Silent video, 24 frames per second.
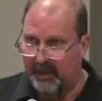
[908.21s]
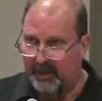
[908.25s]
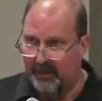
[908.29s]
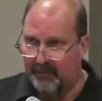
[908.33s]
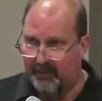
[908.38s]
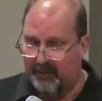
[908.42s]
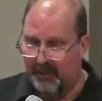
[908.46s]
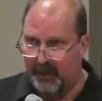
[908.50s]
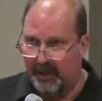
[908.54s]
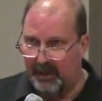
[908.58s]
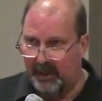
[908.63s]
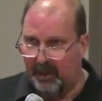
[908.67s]

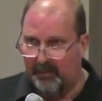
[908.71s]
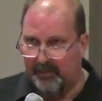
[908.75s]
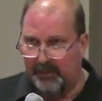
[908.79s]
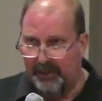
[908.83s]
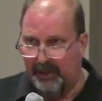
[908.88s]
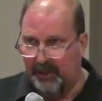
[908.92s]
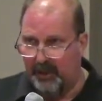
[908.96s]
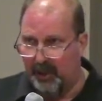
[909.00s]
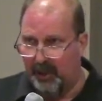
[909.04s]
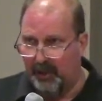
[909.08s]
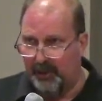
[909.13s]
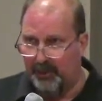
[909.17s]
for a
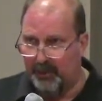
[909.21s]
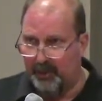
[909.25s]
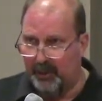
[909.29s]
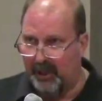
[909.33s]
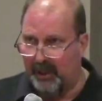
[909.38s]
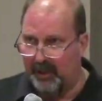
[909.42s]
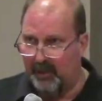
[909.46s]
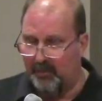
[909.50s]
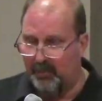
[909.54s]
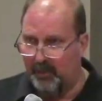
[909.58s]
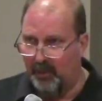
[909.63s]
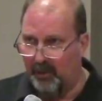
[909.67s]
company called
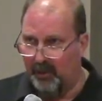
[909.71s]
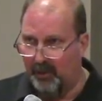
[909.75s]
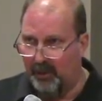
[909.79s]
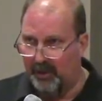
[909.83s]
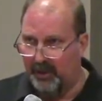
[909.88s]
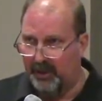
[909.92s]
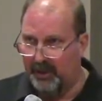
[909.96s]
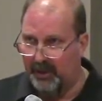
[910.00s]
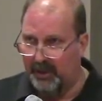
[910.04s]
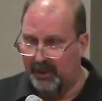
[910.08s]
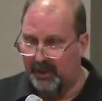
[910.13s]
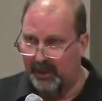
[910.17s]

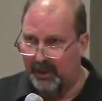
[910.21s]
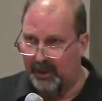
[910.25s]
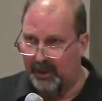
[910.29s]
Trelleborg.